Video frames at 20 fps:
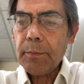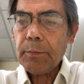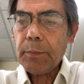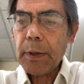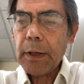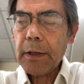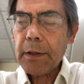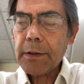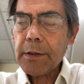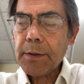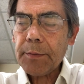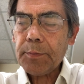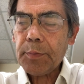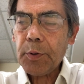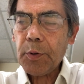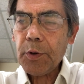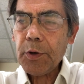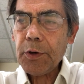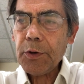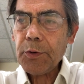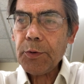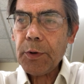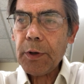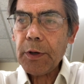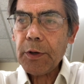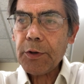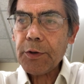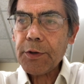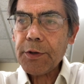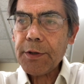but it's important to
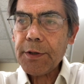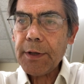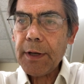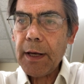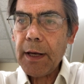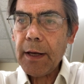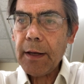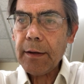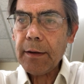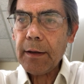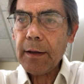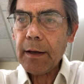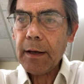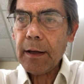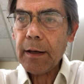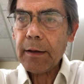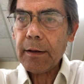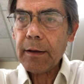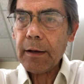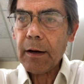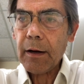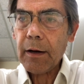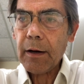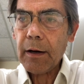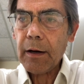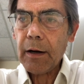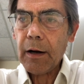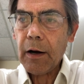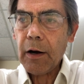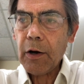understand that
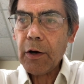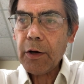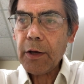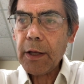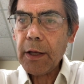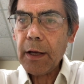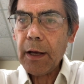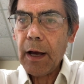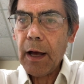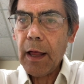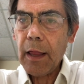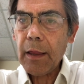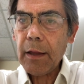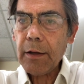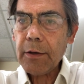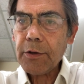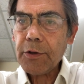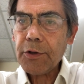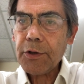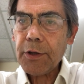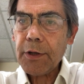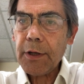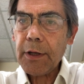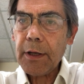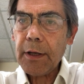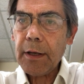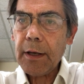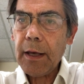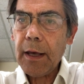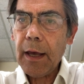
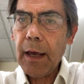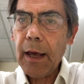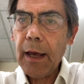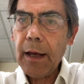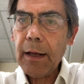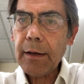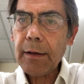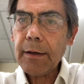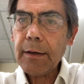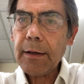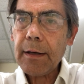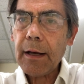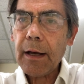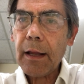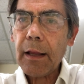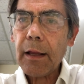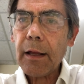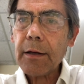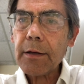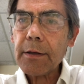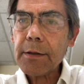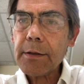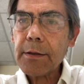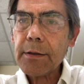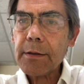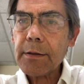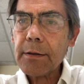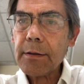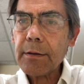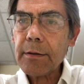archaeology can't tell
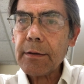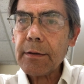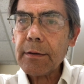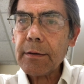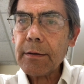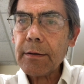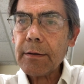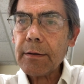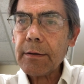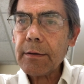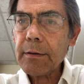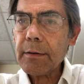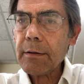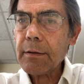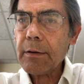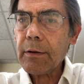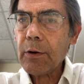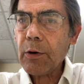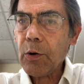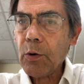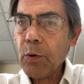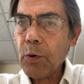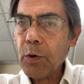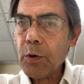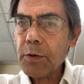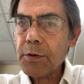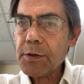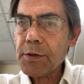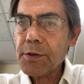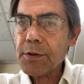us the
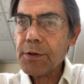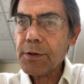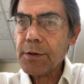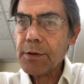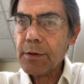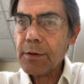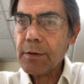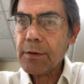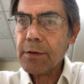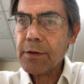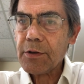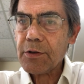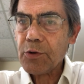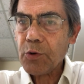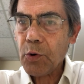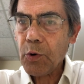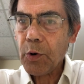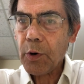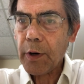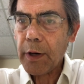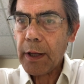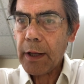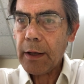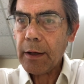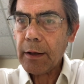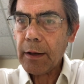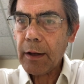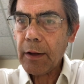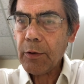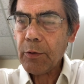whole story.
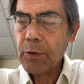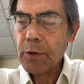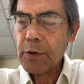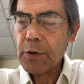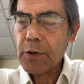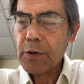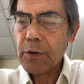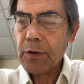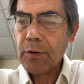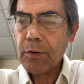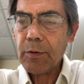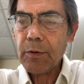In other words,